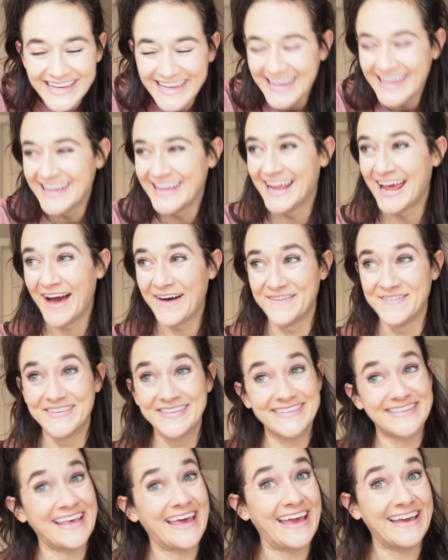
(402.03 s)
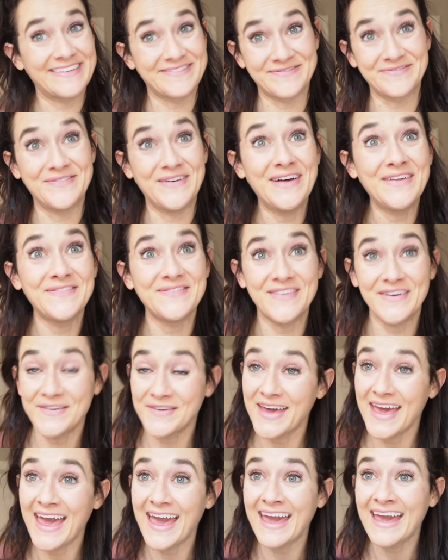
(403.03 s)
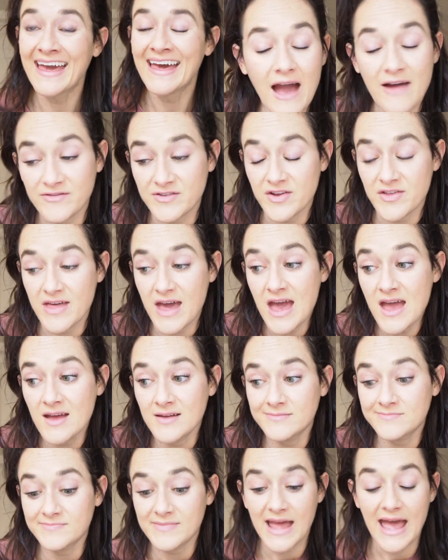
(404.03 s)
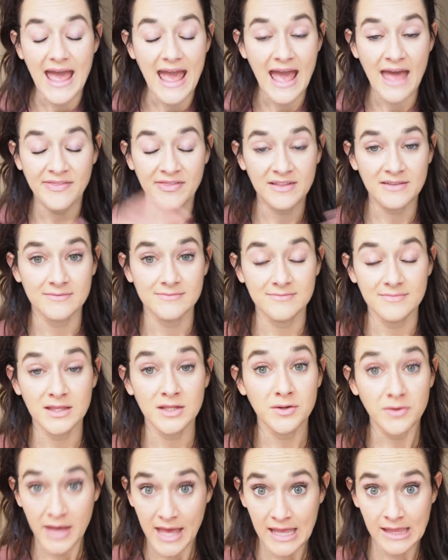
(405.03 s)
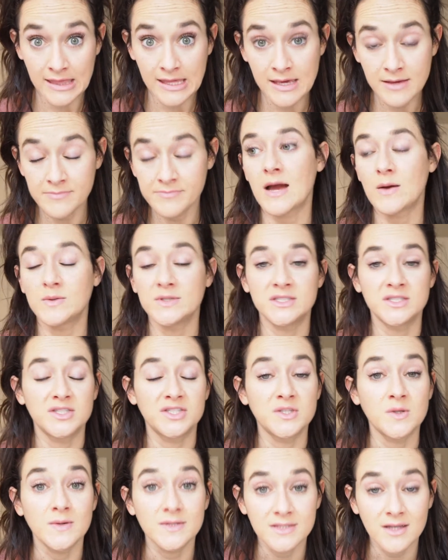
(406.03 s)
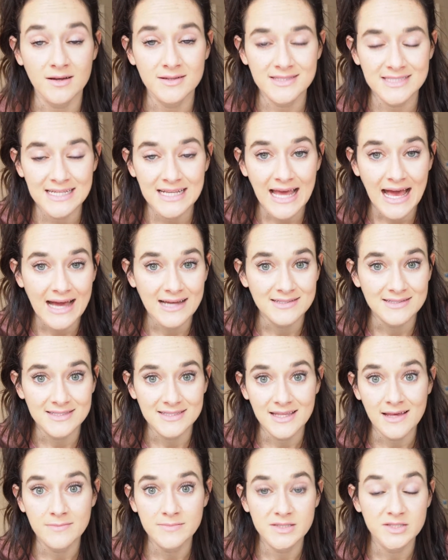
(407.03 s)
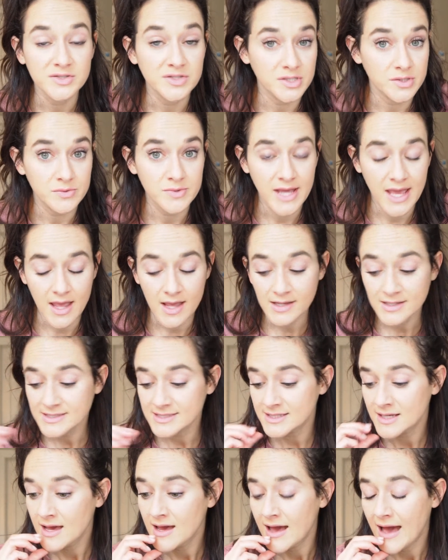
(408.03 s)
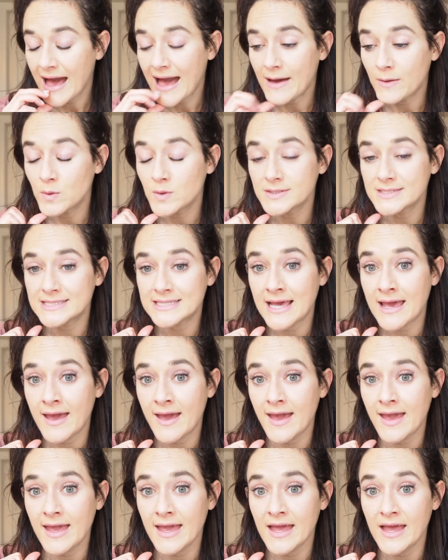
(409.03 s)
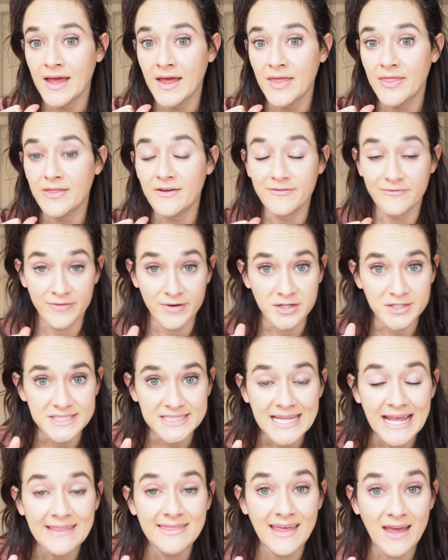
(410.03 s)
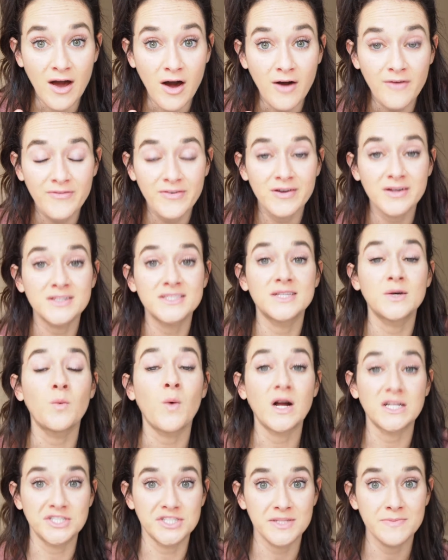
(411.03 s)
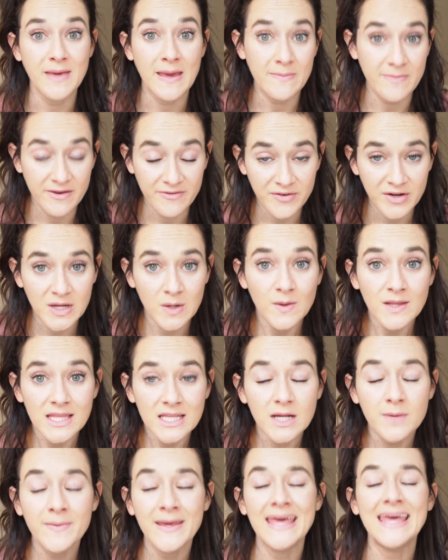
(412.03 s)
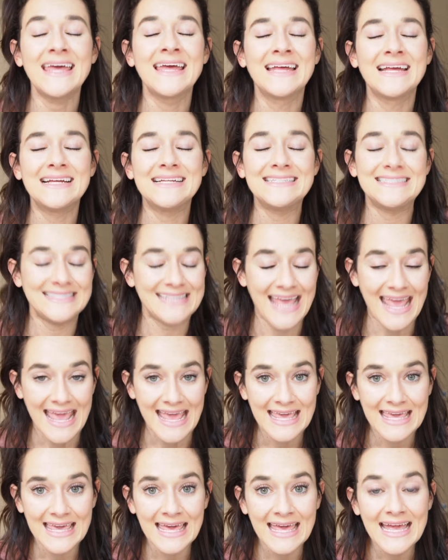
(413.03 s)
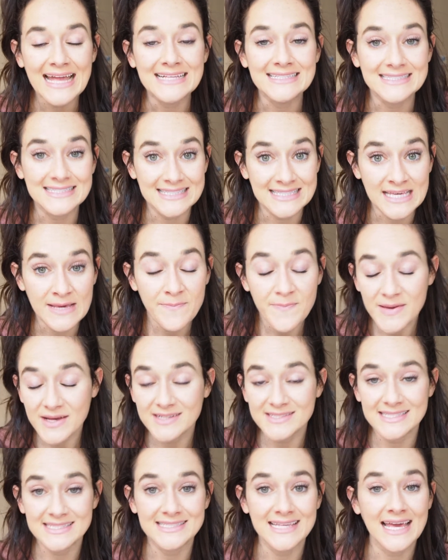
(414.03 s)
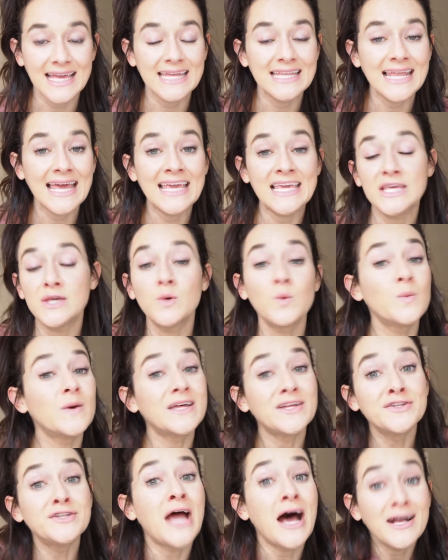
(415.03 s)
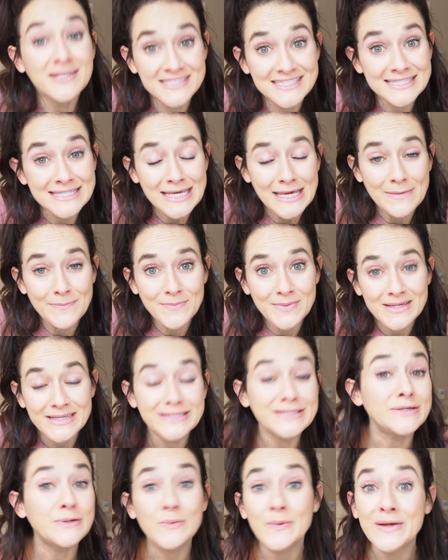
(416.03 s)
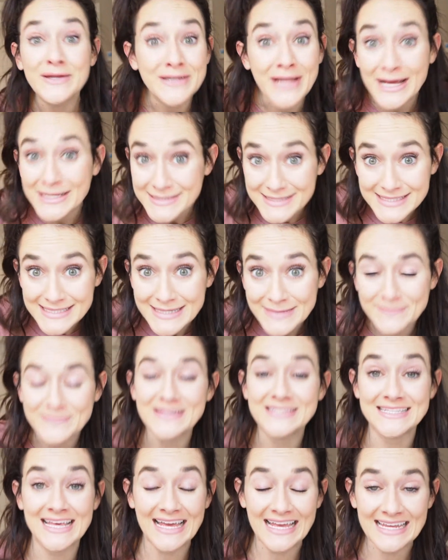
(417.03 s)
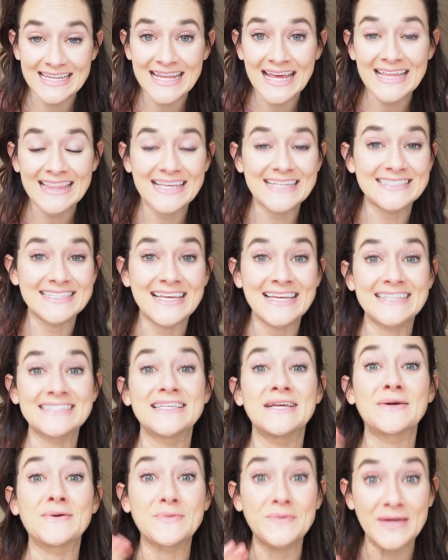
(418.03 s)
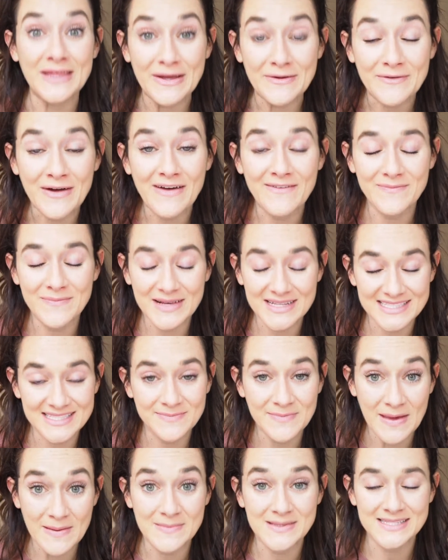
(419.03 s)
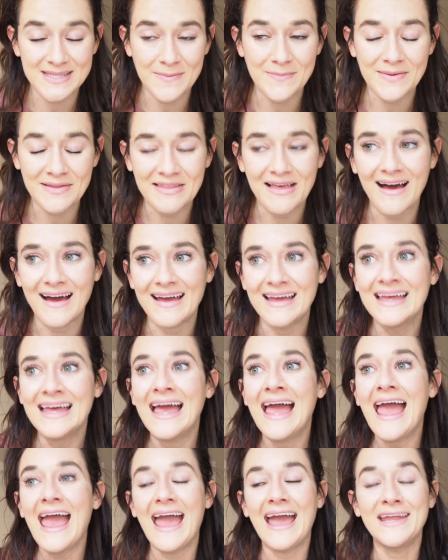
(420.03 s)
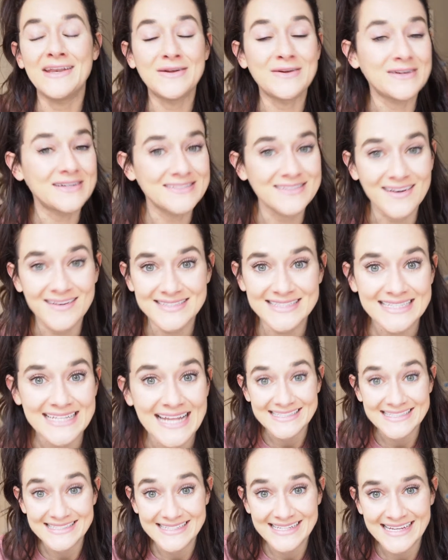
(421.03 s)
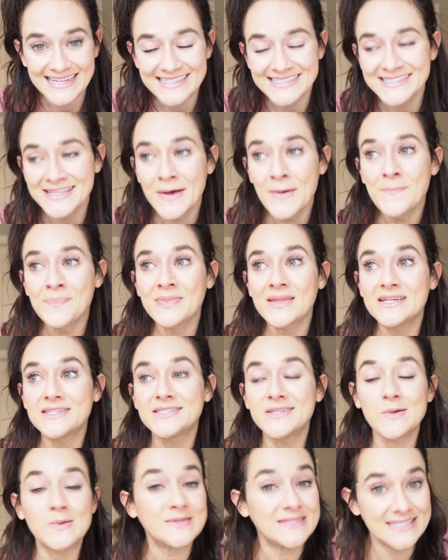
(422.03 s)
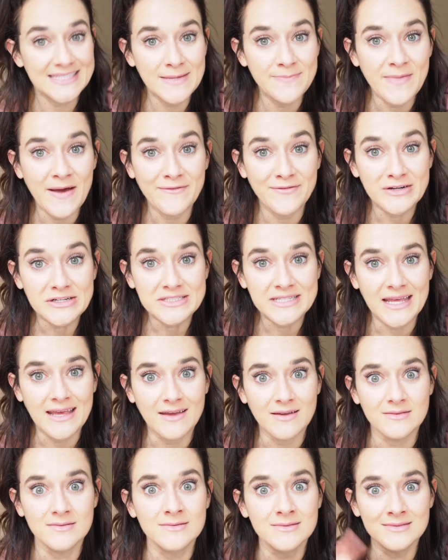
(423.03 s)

I was like, well, okay. After that, I had the little Haley. I was so exhausted. I hadn't slept in 2 days. I will say the first night they offered to watch the baby for you a little bit, take it and sleep, because the second night you will not sleep. You will not sleep. The second night they say is like really rough because the baby's up a lot and you're exhausted it is. So sleep that first night.